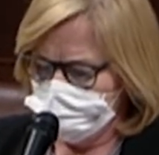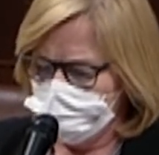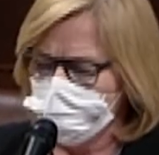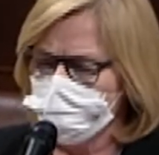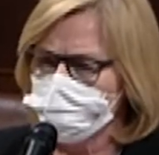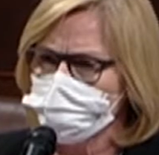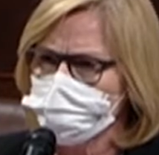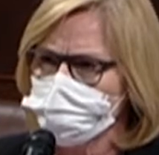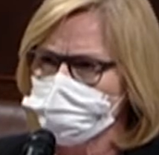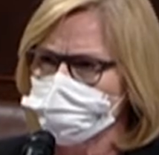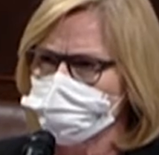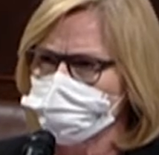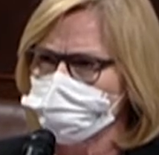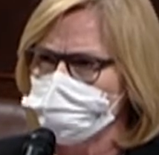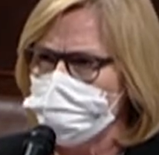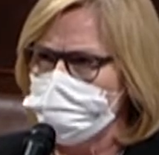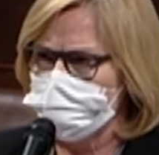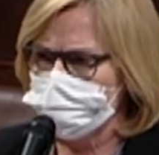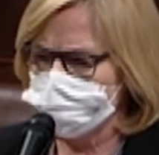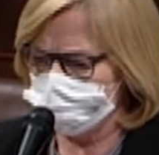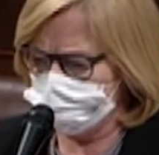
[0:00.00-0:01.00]
Article
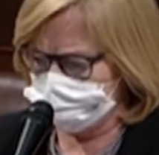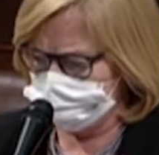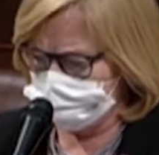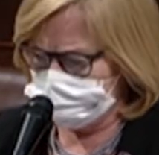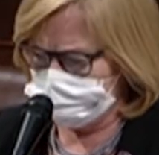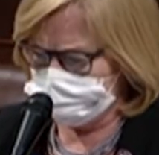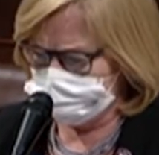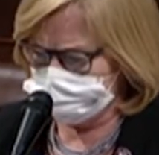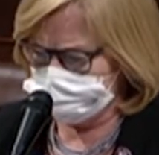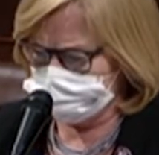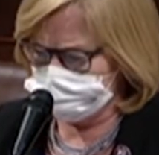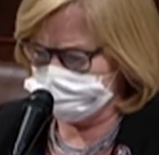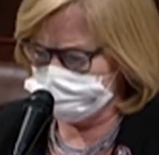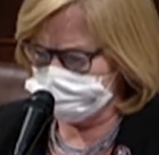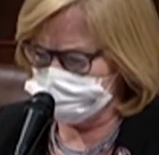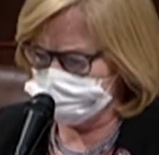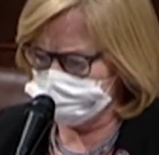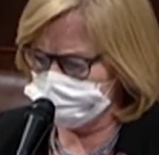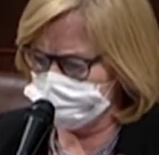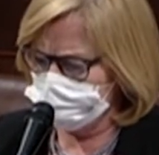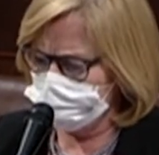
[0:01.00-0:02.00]
5 of the
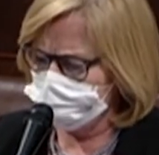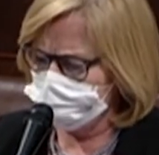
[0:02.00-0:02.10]
Constitution